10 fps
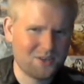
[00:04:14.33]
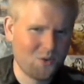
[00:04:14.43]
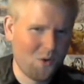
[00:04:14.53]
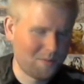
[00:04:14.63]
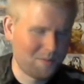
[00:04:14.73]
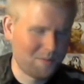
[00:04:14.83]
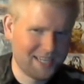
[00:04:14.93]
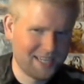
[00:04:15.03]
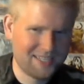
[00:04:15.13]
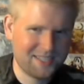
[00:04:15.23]

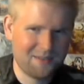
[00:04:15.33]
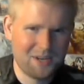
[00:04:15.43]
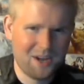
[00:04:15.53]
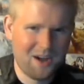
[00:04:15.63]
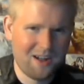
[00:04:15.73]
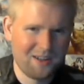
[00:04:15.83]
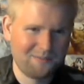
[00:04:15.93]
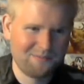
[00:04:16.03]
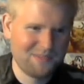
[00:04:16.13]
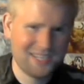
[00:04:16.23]
normalness of it
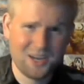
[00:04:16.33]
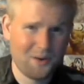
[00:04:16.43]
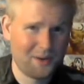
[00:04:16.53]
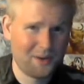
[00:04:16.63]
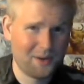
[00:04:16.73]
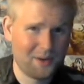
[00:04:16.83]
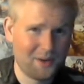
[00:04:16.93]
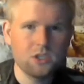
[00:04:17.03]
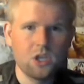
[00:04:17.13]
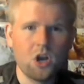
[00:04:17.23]
all isn't going
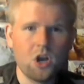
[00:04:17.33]
away.